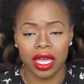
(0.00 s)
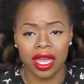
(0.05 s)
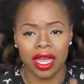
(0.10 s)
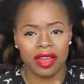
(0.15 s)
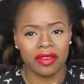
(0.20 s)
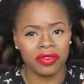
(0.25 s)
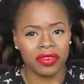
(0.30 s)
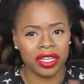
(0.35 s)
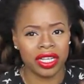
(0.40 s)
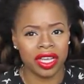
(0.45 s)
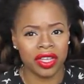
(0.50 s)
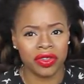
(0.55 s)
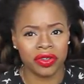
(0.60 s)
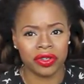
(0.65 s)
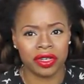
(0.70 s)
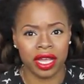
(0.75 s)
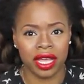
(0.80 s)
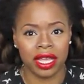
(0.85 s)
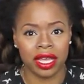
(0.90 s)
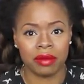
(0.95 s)
every other
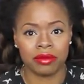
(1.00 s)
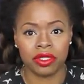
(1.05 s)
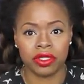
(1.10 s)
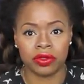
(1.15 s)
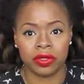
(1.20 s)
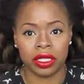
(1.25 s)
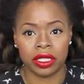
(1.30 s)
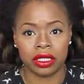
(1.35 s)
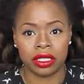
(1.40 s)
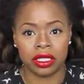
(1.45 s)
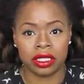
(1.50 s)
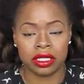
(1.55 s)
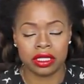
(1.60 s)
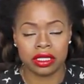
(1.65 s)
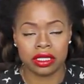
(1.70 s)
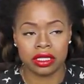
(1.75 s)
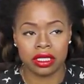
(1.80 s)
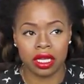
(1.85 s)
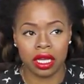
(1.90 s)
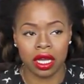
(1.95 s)
day I'm doing
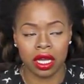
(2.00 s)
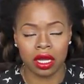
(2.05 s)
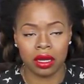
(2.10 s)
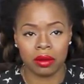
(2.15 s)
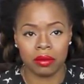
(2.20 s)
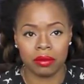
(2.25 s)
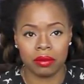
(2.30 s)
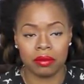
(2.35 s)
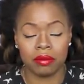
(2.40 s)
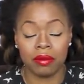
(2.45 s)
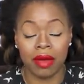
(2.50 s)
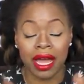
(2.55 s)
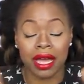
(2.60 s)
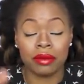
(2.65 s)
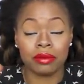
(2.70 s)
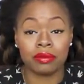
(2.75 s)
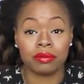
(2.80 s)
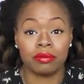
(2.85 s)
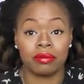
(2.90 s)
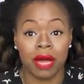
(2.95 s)
this.
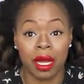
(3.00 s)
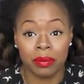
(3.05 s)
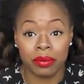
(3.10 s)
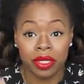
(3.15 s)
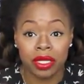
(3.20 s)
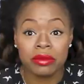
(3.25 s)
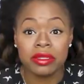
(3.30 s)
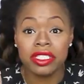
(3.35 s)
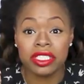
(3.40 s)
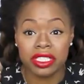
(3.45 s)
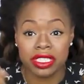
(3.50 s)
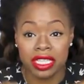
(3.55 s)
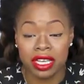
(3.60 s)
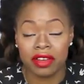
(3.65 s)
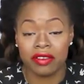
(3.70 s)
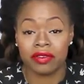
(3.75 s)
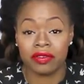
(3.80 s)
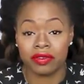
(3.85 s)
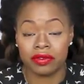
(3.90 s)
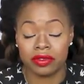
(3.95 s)
My blemishes
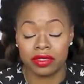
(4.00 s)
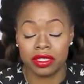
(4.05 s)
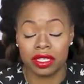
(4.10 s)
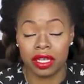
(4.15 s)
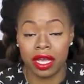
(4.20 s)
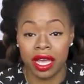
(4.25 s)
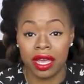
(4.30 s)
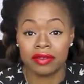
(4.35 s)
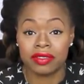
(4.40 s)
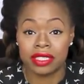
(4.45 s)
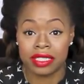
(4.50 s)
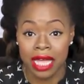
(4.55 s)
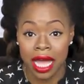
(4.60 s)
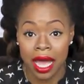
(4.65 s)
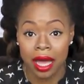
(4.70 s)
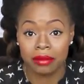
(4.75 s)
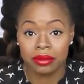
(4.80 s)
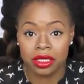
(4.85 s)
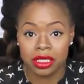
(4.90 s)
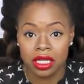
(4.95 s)
have
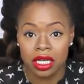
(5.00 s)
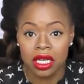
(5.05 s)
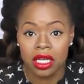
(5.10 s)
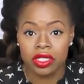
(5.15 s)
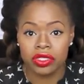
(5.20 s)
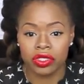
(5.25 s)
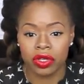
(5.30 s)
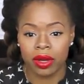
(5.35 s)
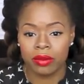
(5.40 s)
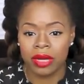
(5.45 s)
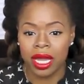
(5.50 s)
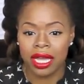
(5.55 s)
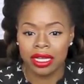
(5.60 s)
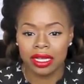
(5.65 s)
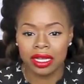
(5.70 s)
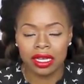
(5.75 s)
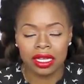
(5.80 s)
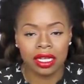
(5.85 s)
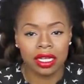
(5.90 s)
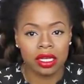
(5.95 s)
stopped. So I'm not
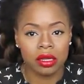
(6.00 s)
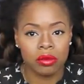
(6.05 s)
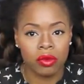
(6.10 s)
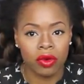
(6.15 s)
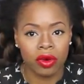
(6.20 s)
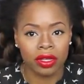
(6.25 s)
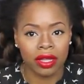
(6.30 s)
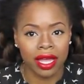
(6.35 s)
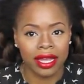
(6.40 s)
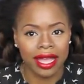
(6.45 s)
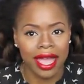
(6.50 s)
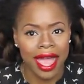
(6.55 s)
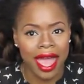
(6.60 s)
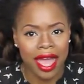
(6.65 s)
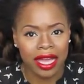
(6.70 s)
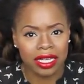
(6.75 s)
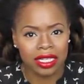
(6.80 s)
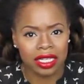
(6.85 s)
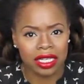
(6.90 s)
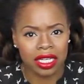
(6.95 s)
getting any more like
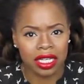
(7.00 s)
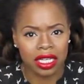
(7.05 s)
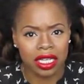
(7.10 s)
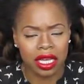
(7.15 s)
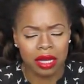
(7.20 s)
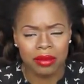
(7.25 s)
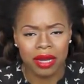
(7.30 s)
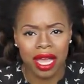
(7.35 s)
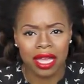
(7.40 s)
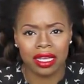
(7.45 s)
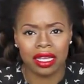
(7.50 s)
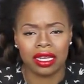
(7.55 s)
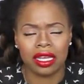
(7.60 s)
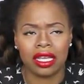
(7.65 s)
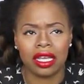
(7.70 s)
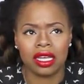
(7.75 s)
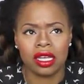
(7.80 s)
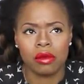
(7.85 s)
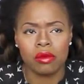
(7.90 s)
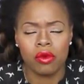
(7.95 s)
acne. I'm not
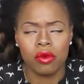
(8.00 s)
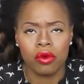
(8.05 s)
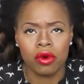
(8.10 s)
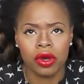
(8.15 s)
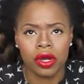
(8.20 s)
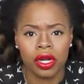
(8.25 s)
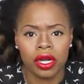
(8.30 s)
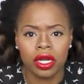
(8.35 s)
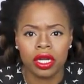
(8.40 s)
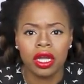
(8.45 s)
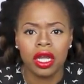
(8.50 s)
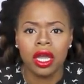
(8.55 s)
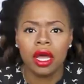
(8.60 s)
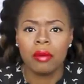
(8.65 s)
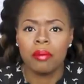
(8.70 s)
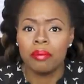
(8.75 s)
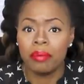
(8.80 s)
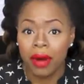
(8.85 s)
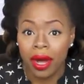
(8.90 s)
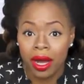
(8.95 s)
getting any more
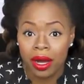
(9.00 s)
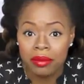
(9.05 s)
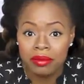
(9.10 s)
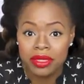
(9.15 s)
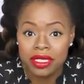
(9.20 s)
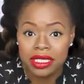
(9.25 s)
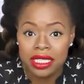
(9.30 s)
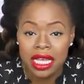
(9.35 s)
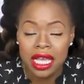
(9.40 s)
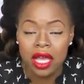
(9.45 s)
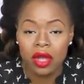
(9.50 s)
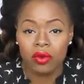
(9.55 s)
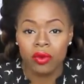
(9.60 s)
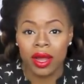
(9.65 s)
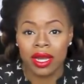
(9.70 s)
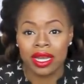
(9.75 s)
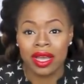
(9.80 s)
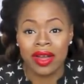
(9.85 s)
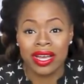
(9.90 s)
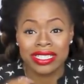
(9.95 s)
bumps.
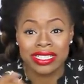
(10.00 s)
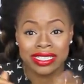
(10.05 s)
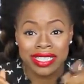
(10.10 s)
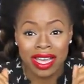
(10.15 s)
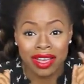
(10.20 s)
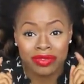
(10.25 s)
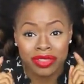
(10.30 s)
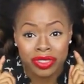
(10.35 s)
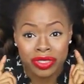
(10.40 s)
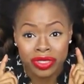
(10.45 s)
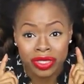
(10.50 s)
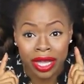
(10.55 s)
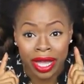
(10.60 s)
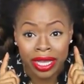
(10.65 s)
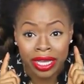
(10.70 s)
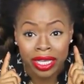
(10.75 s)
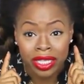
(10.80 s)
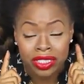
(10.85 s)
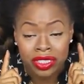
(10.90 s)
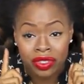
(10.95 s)
Right now I just have
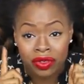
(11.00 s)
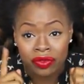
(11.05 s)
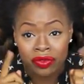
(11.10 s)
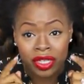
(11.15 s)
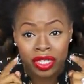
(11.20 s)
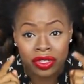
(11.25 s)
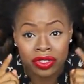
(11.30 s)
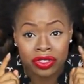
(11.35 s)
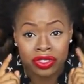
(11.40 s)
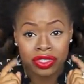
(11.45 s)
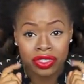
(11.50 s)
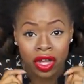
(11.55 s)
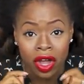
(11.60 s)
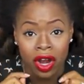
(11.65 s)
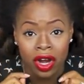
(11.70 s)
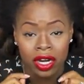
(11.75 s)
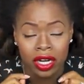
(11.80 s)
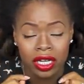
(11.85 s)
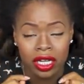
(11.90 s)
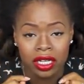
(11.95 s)
like severe
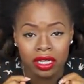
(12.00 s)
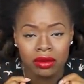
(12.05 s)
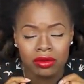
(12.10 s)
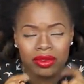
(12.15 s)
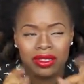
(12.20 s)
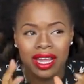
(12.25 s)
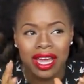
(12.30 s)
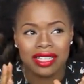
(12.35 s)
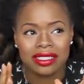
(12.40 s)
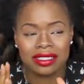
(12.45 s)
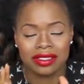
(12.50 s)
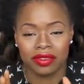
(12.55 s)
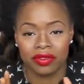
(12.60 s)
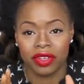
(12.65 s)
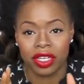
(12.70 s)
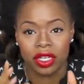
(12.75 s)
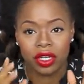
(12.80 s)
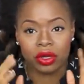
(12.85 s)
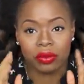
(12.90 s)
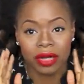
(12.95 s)
scarring. Well, not
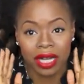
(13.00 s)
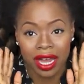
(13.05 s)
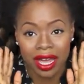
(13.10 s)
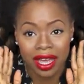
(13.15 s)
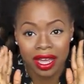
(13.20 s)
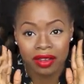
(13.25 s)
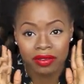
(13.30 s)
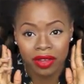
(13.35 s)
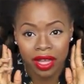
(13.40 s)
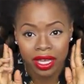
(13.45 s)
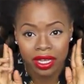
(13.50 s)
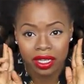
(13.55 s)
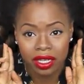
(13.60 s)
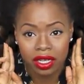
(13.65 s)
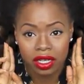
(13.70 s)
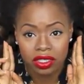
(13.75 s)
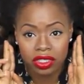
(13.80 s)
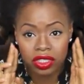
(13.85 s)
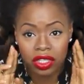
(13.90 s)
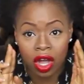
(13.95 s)
severe, but I have like
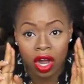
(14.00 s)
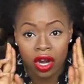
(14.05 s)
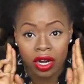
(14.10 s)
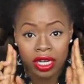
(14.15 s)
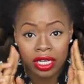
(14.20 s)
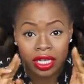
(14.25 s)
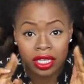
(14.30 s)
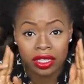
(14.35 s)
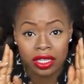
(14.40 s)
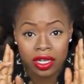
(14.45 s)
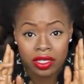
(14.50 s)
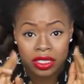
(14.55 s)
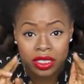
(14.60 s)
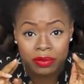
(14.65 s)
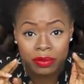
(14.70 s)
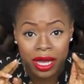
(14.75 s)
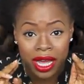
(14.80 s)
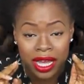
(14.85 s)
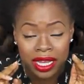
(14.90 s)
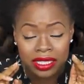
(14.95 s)
scarring in those
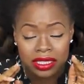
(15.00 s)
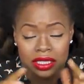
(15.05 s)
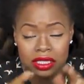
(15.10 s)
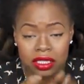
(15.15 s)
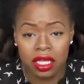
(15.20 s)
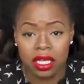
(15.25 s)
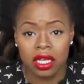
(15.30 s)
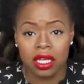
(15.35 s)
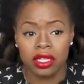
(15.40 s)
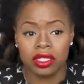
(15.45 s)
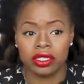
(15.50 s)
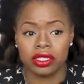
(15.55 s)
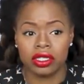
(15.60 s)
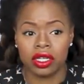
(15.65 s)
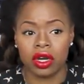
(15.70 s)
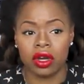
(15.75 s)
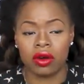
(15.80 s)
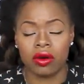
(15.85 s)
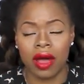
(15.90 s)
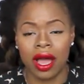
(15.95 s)
spots.
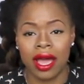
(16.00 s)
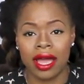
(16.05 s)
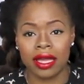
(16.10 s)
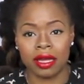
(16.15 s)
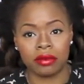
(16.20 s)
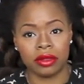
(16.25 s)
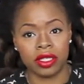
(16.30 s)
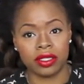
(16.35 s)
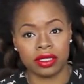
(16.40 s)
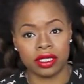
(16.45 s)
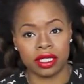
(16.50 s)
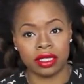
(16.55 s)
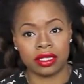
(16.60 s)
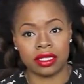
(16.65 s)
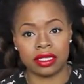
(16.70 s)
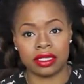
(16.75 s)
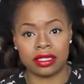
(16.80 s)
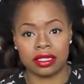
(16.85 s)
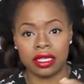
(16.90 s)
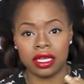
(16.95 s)
So I am using
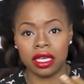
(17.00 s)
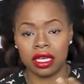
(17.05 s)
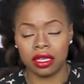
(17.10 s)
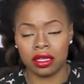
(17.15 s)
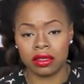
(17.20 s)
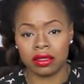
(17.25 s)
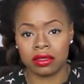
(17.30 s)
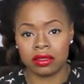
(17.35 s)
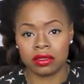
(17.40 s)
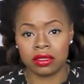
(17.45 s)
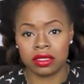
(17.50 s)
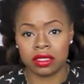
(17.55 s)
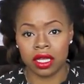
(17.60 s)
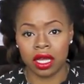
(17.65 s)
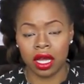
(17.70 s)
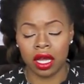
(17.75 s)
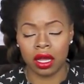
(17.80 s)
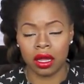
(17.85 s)
this Kiehl's